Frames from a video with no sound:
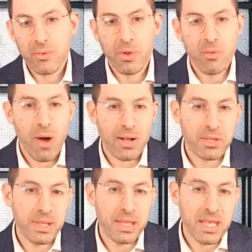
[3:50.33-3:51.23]
We watch
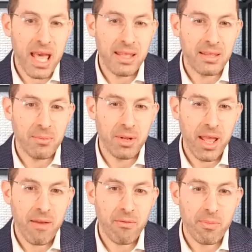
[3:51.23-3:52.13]
them at the end, but
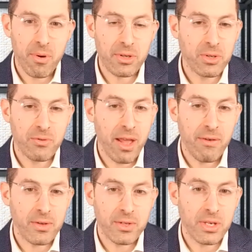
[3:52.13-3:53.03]
every person you've
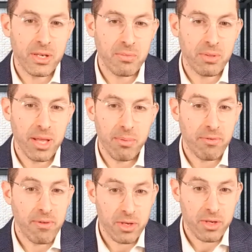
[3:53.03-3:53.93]
ever seen play a
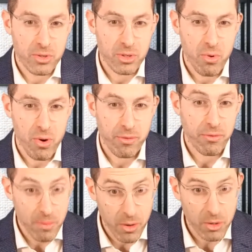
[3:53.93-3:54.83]
professional sport,
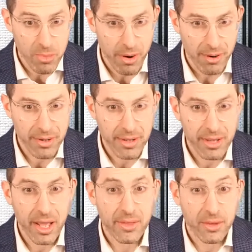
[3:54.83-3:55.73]
for the most part,
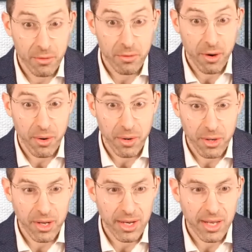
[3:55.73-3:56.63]
and that they're very
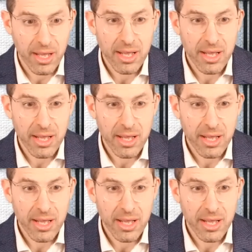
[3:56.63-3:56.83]
good,